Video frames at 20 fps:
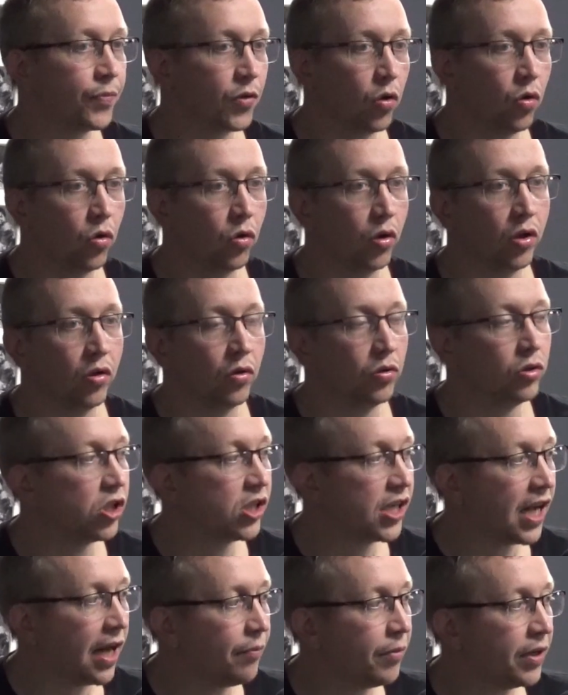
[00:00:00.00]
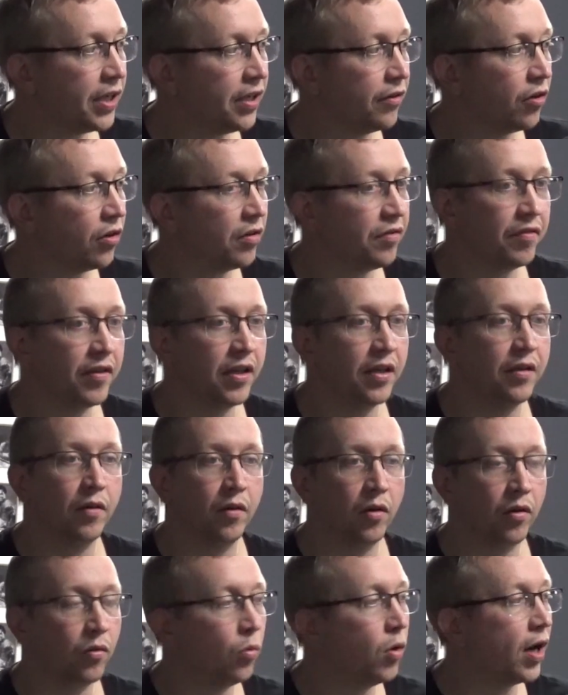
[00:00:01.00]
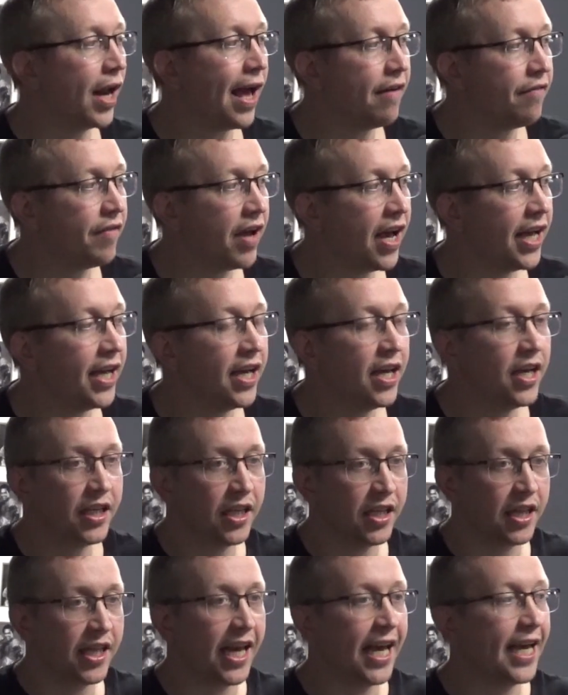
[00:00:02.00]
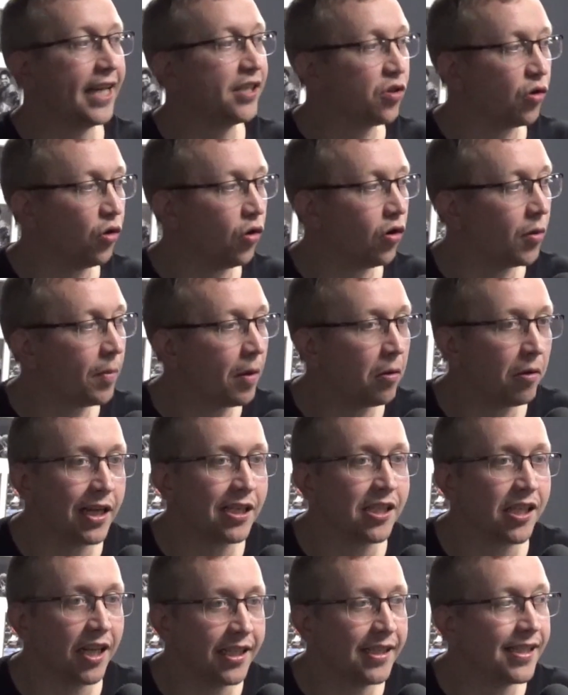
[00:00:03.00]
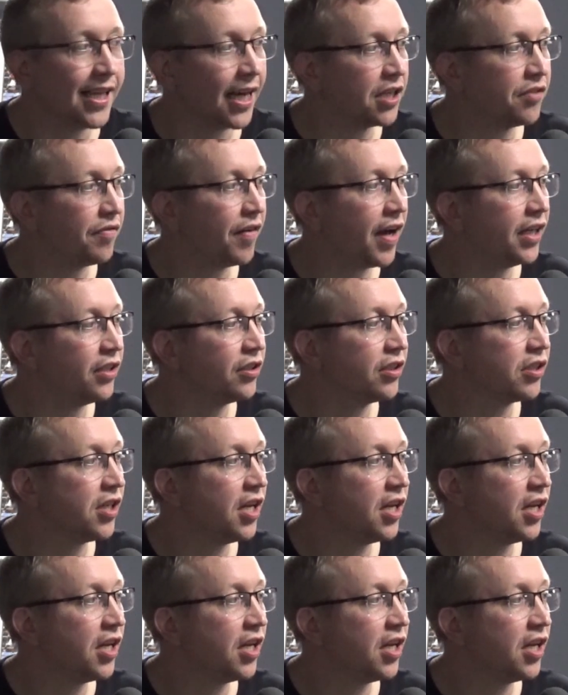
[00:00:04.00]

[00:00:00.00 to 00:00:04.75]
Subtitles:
or at lunchtime when you got a free or whatever, you're there talking about last night's X-Files.